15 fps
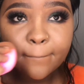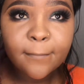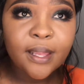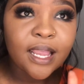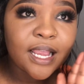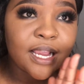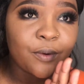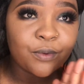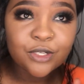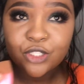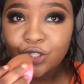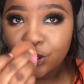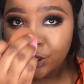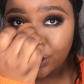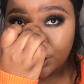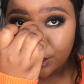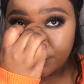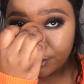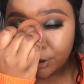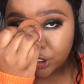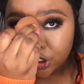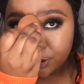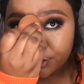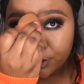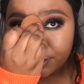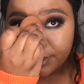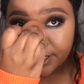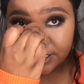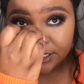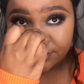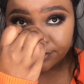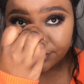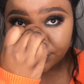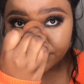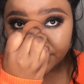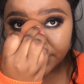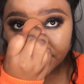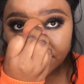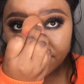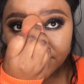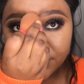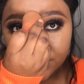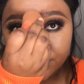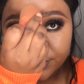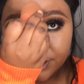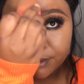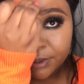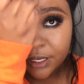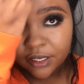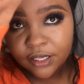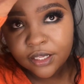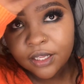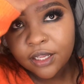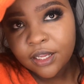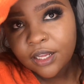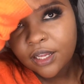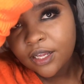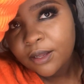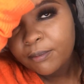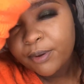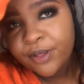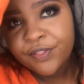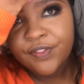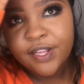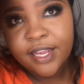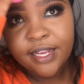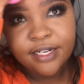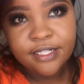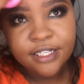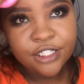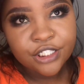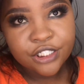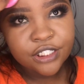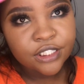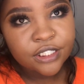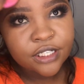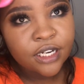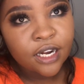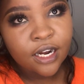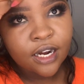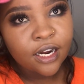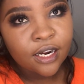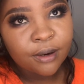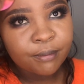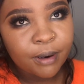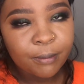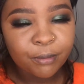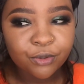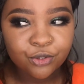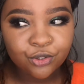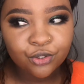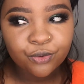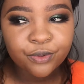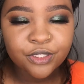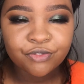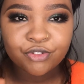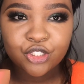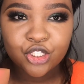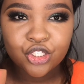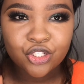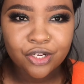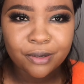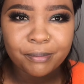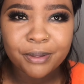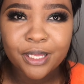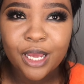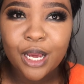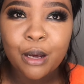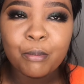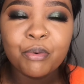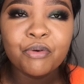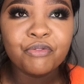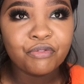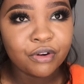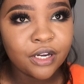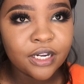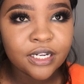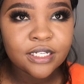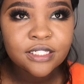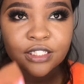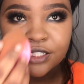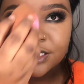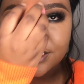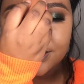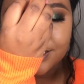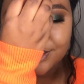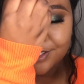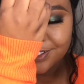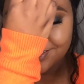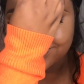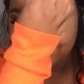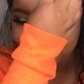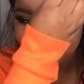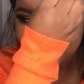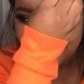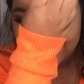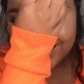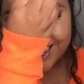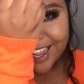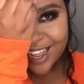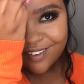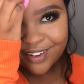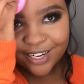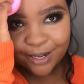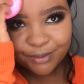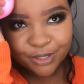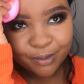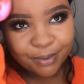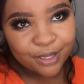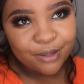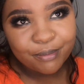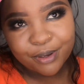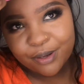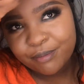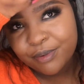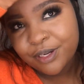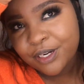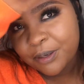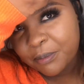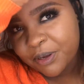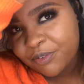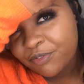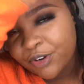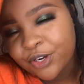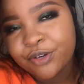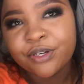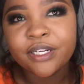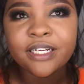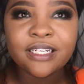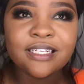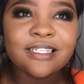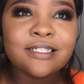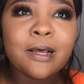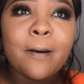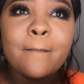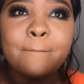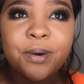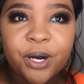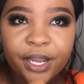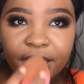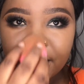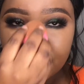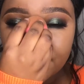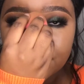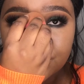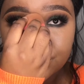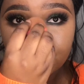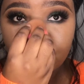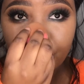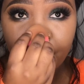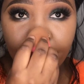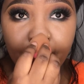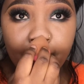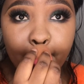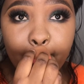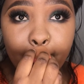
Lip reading: it was not looking possible. But I did film a Get Ready With Me birthday edition. I'm not sure which video is going to be up first, just because I don't have a laptop at the moment and my phone is bugging. So